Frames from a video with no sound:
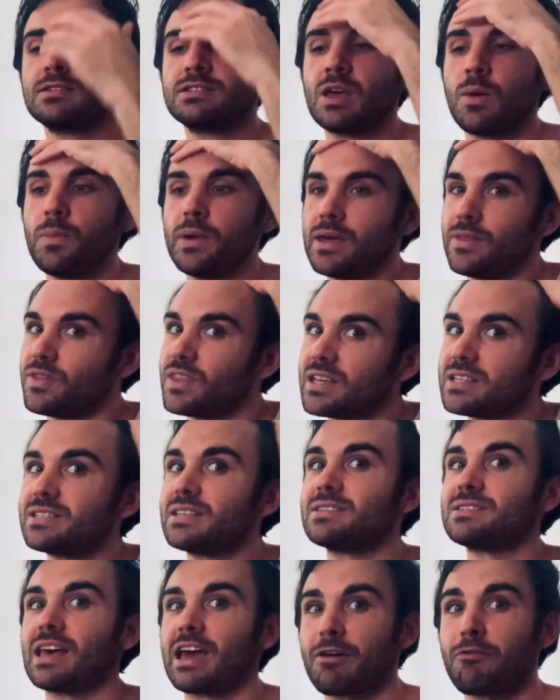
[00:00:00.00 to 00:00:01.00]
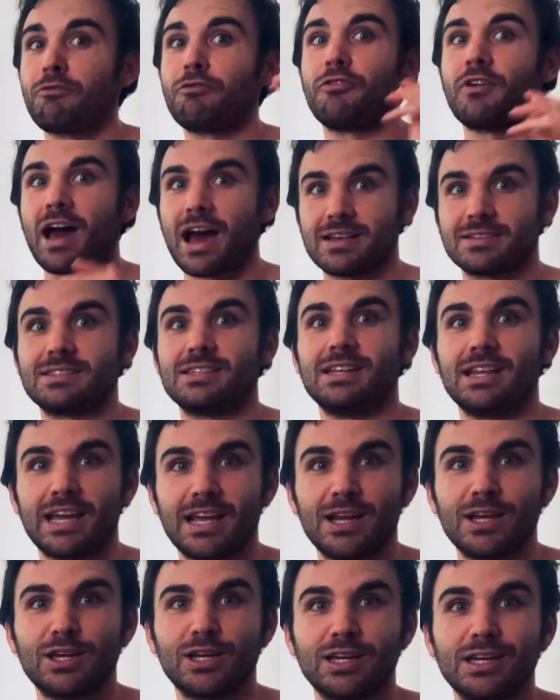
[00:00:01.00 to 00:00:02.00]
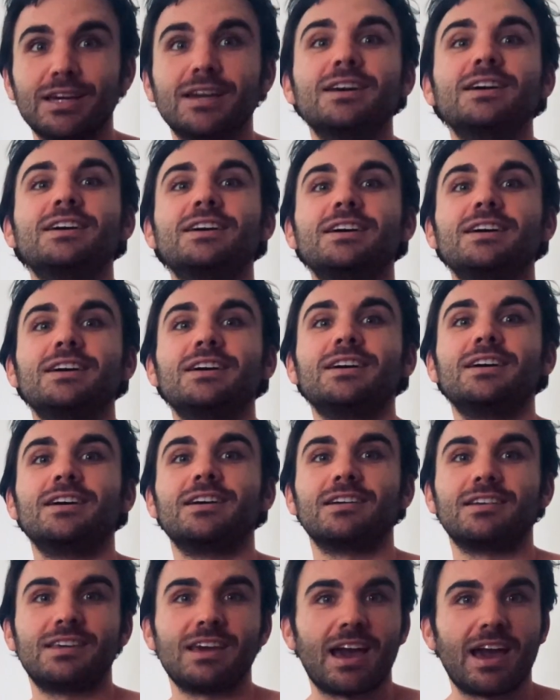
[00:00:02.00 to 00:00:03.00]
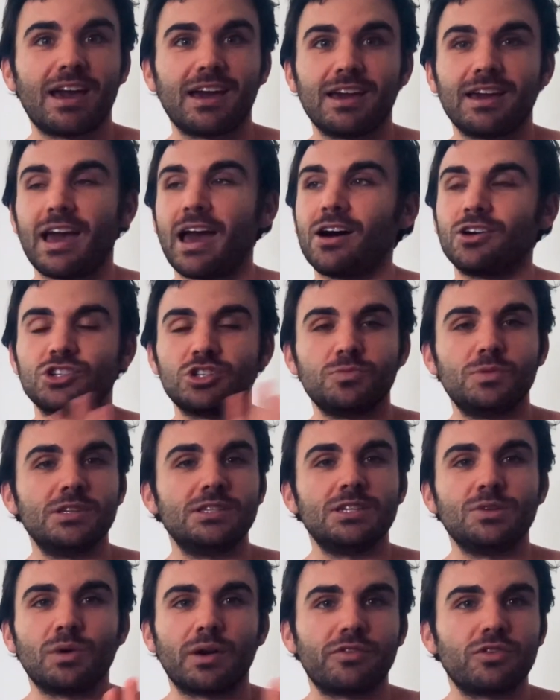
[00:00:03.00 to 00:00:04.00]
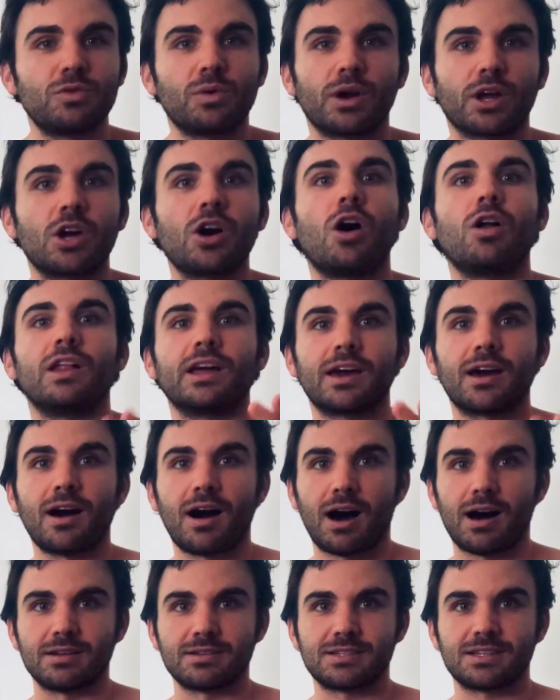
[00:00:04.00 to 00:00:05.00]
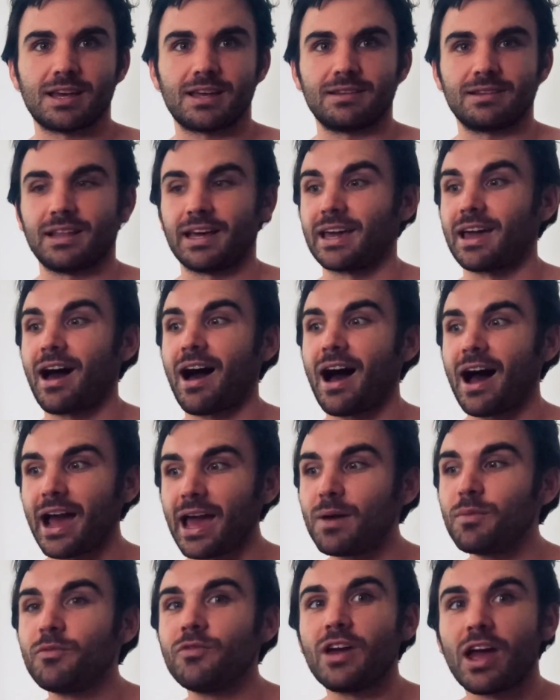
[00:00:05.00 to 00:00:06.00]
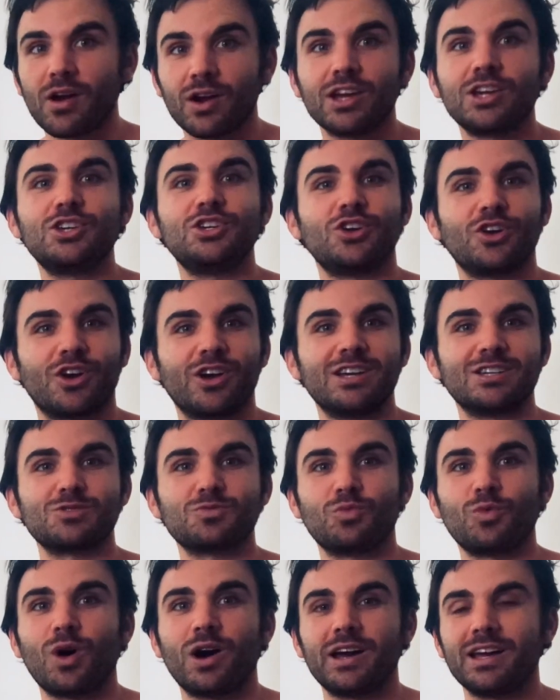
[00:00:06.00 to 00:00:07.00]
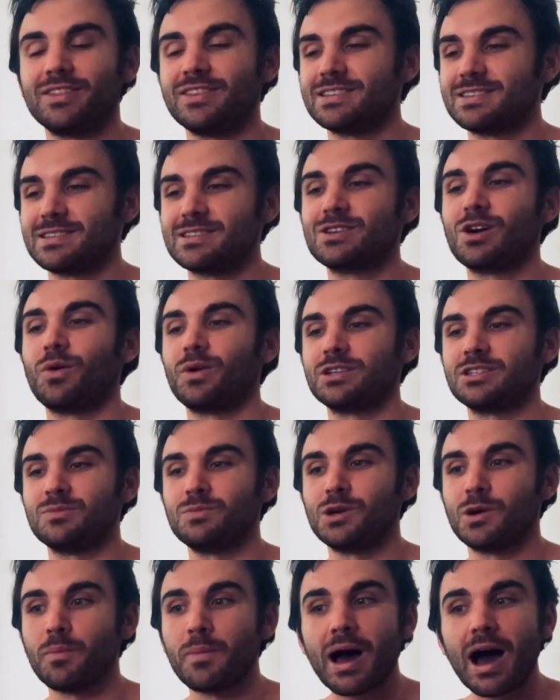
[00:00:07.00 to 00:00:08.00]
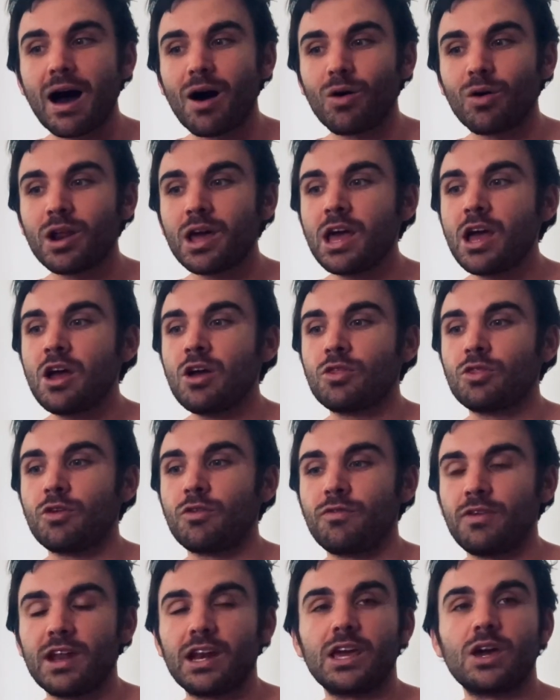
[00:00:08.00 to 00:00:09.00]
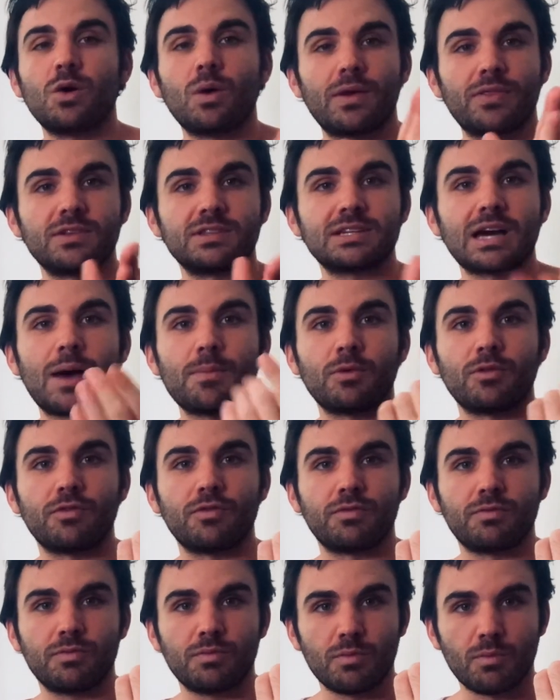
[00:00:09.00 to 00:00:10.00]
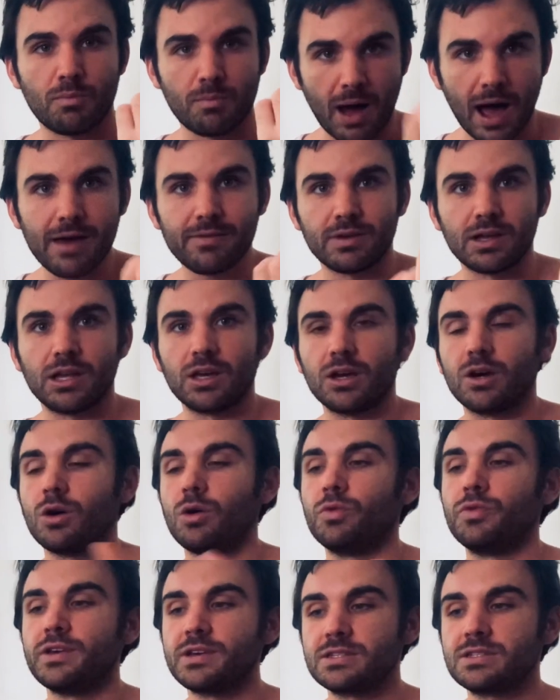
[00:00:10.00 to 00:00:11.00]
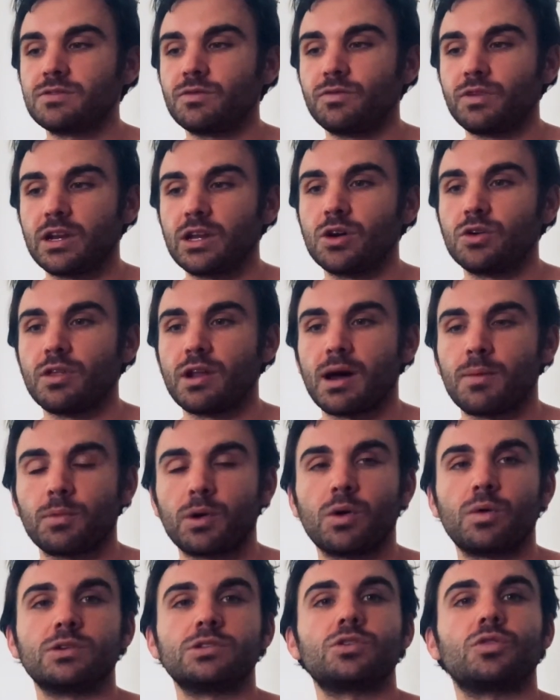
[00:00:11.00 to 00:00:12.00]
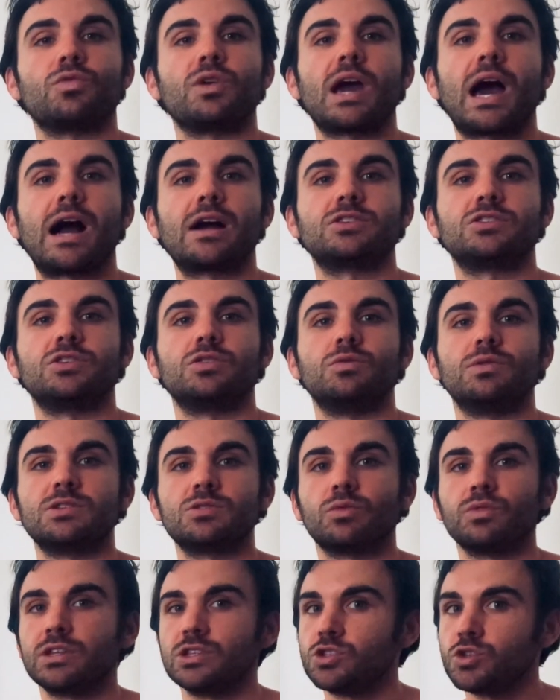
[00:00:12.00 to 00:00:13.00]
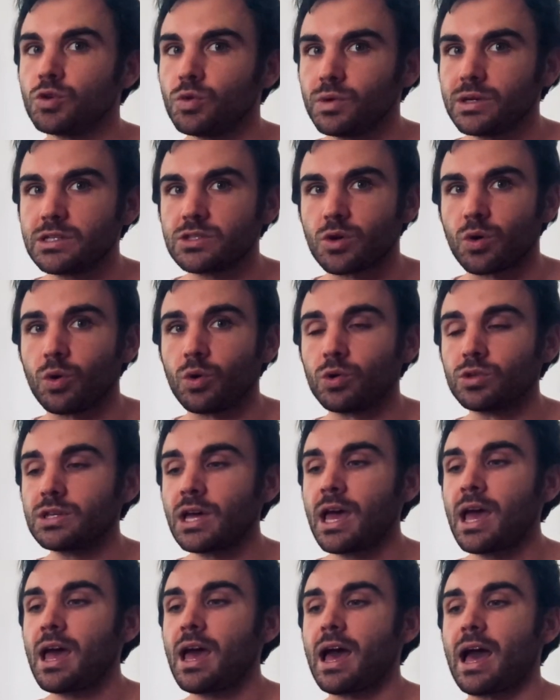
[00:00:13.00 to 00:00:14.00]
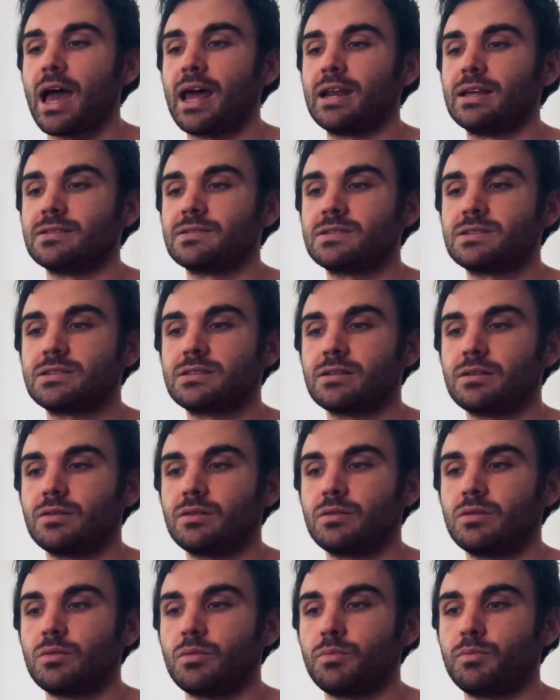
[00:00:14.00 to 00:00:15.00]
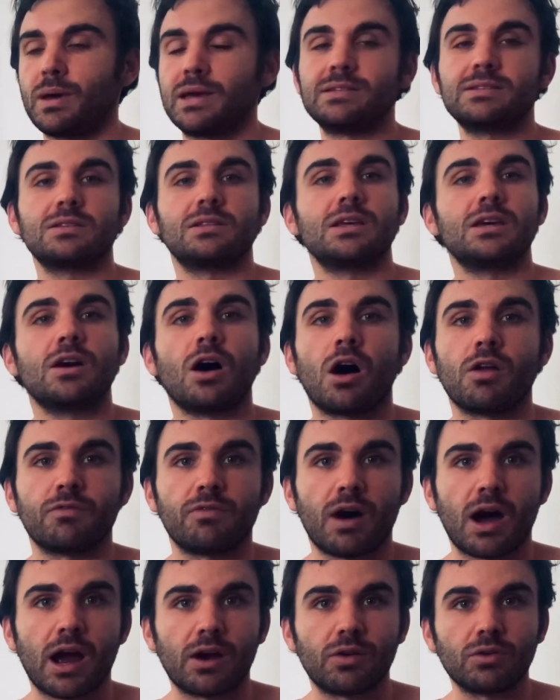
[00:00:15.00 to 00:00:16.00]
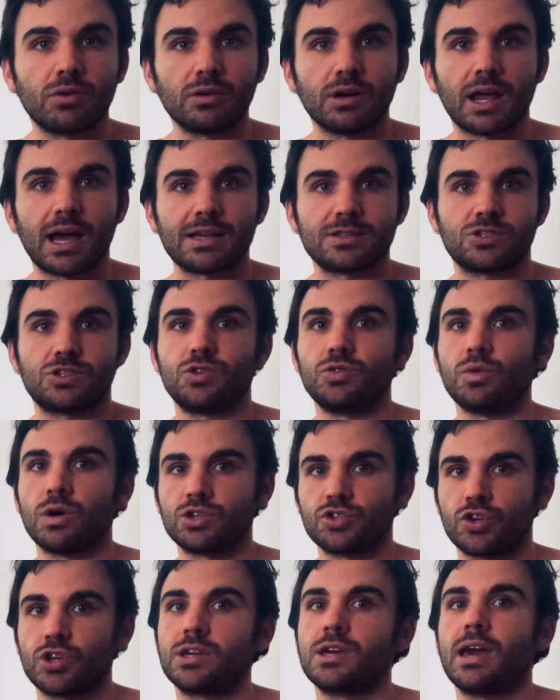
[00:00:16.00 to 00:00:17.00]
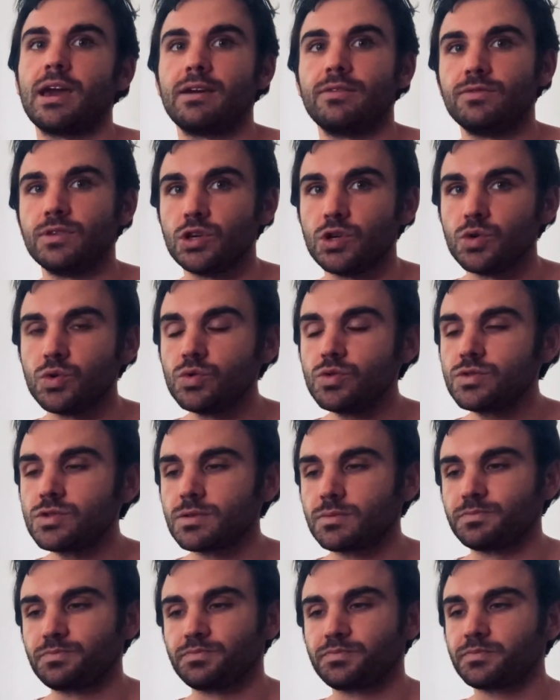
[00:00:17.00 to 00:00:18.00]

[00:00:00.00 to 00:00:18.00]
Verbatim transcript: To me, this is like fascinating gay, L G B T, whatever you want to call it, content. Like, I am very curious what this is going to be about. The video at the time of my video, this video that I'm going to react to, is only two weeks old, and it's basically gone viral. It has two hundred K views.